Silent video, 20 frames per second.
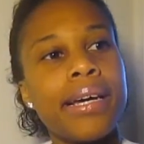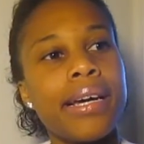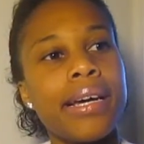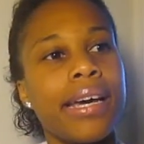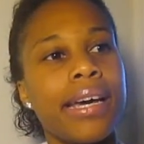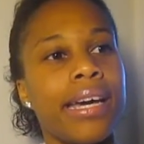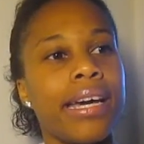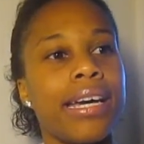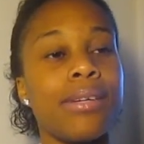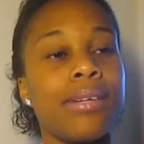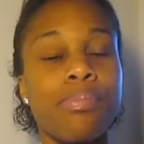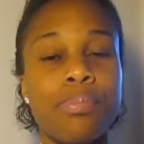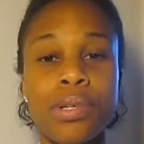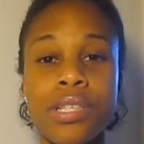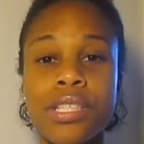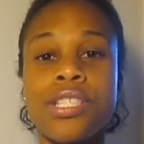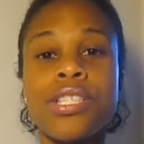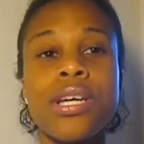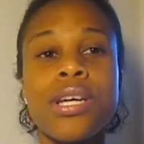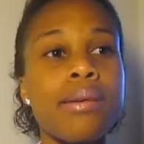And
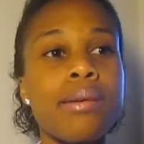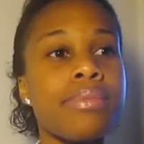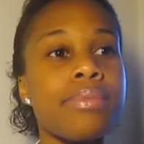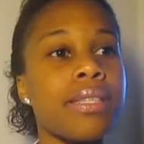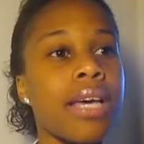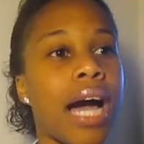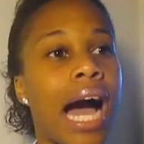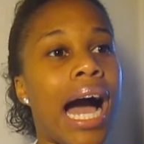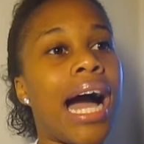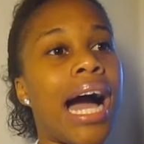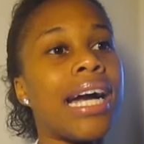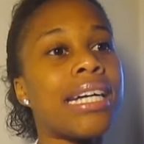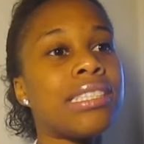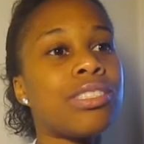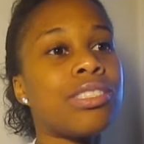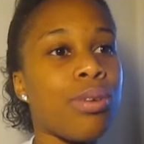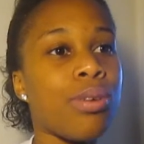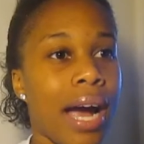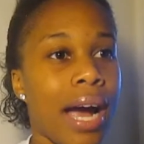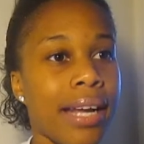push-ups, I
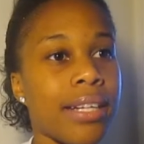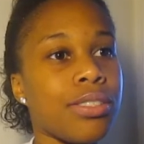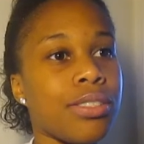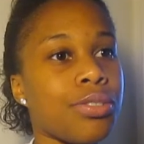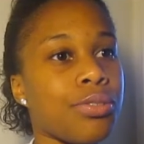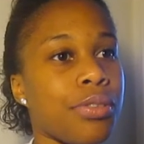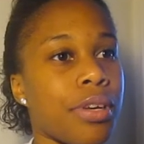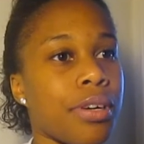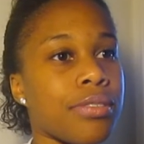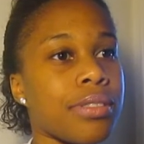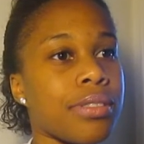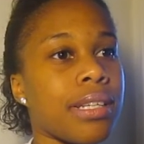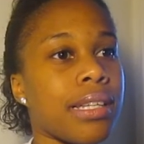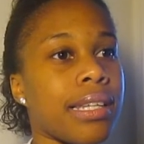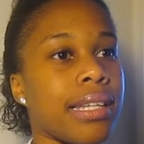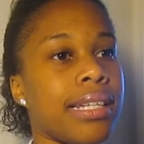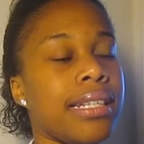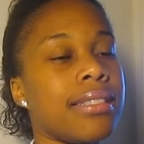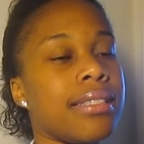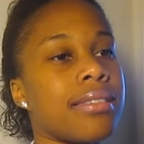try to do those at
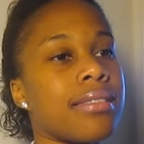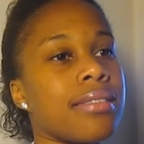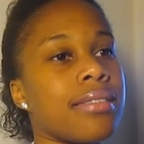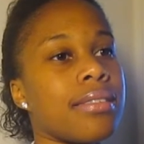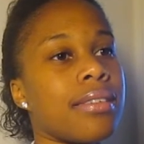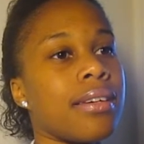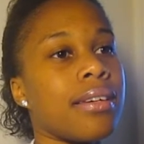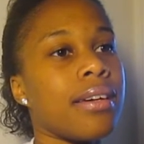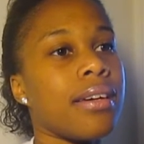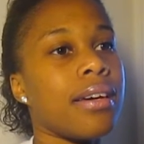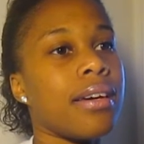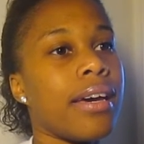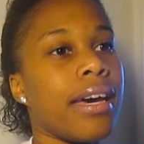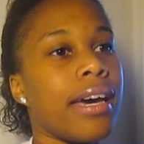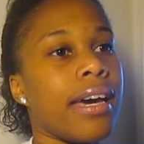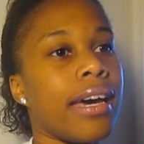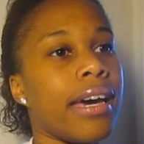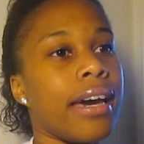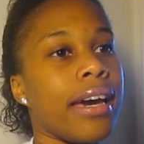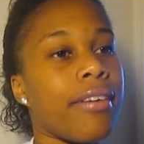
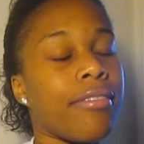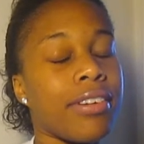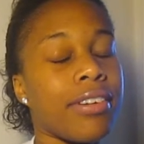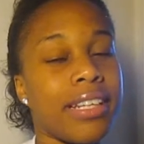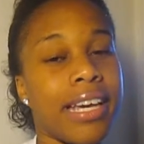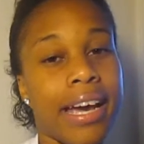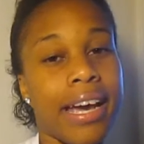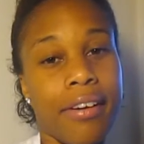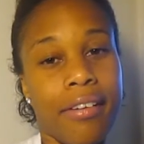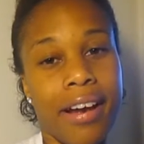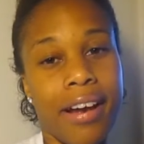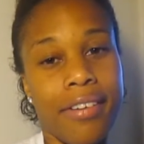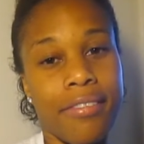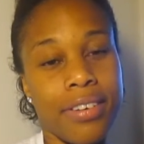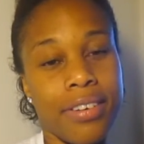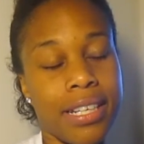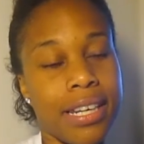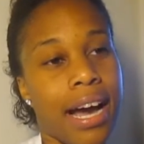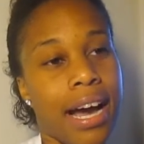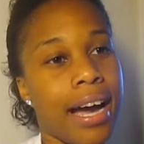least every day or
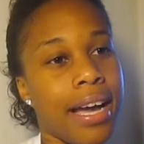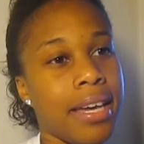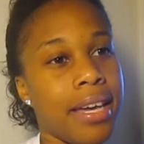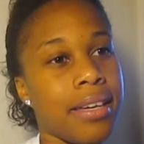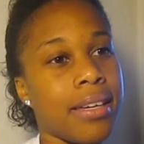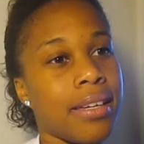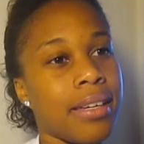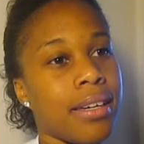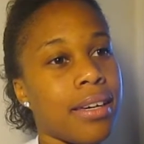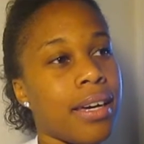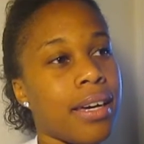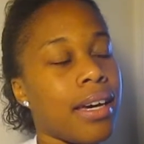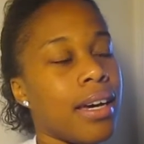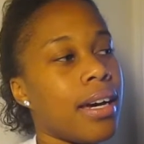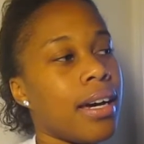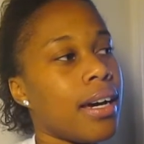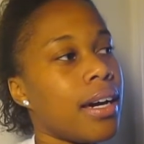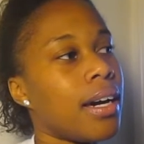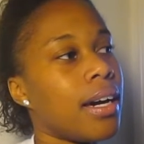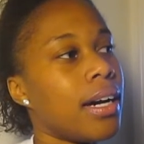every night.
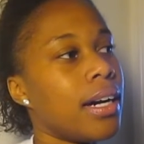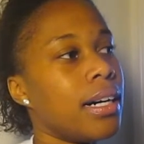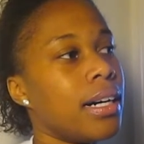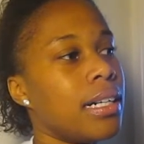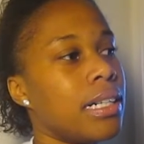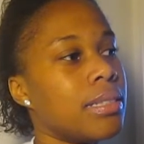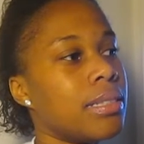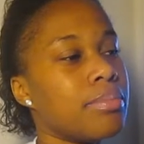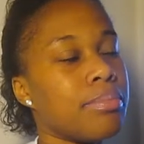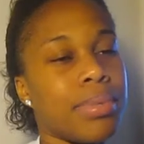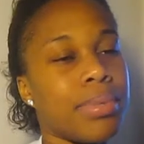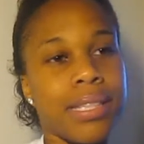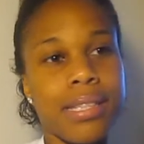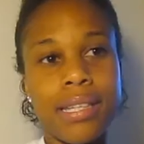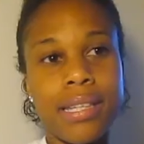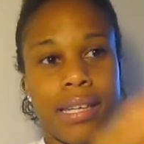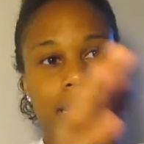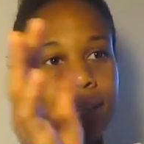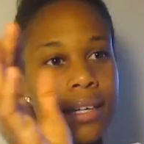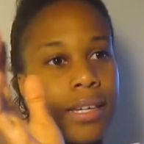But
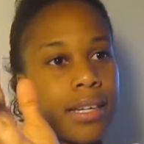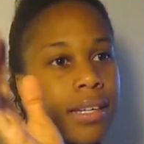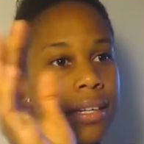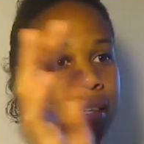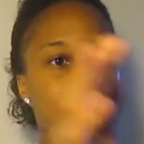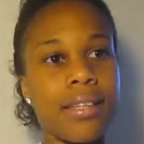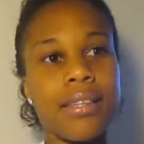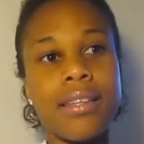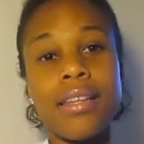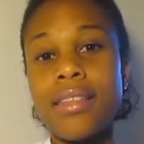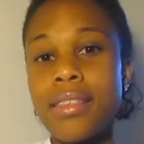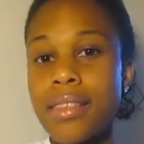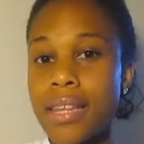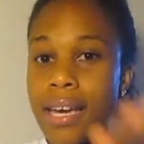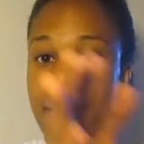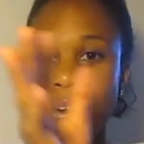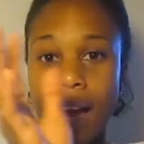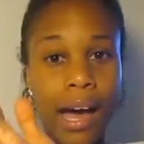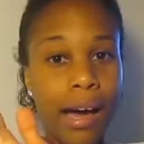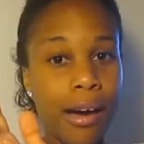the
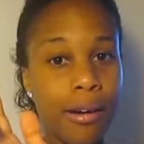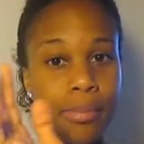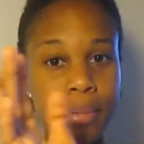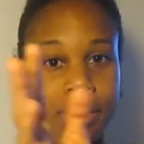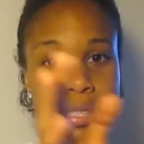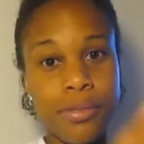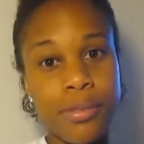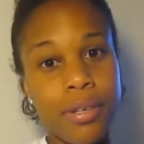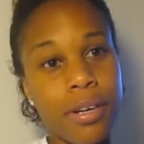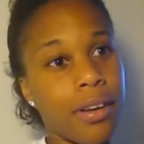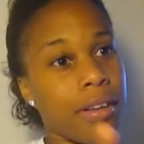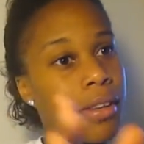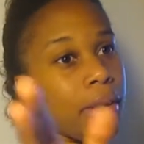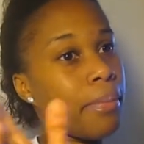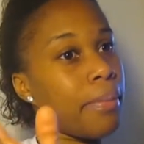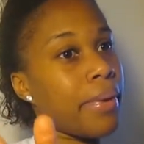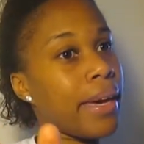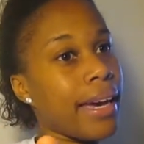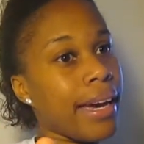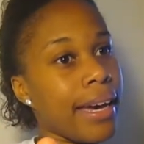thing I'll be doing on the
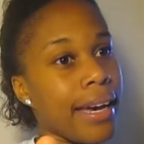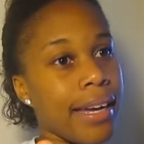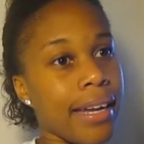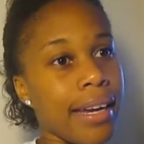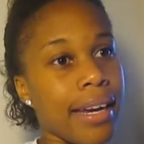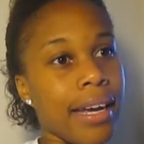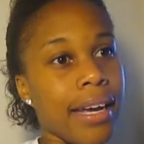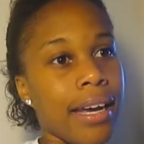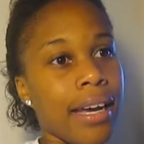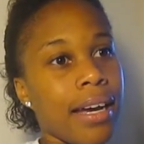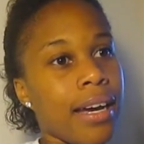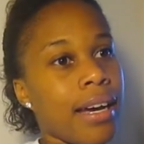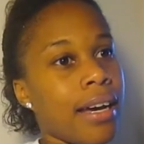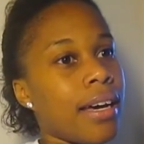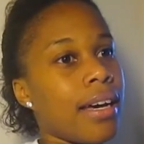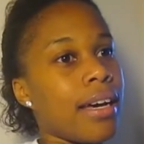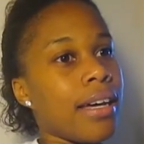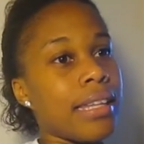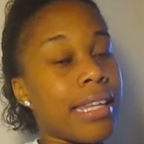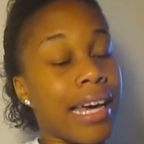bed,
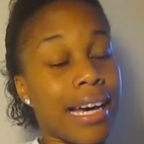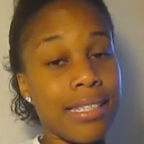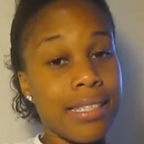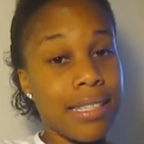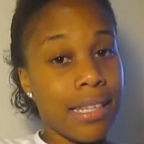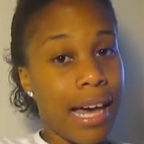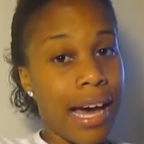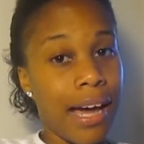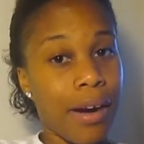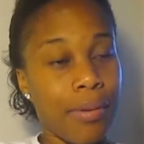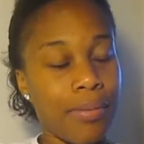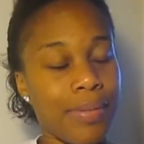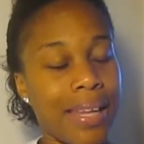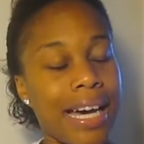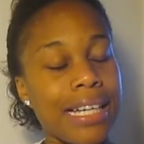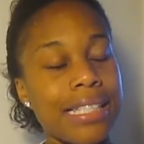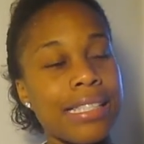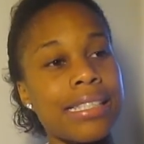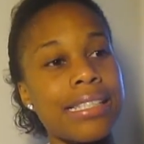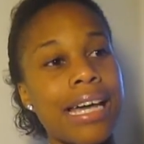
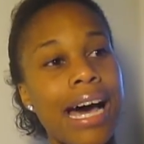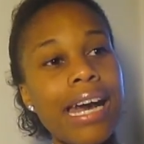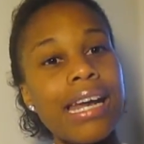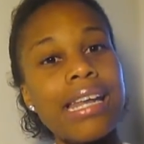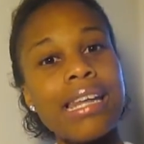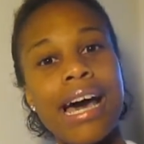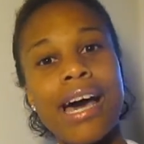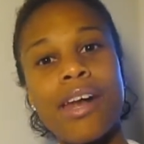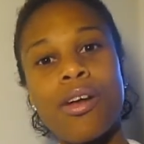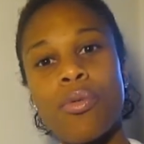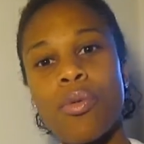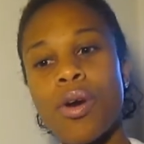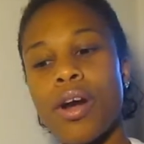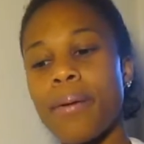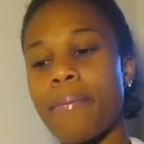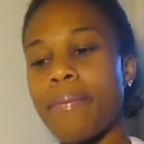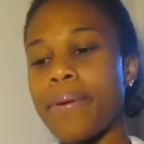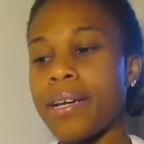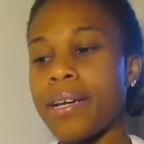that's not a lot of work, but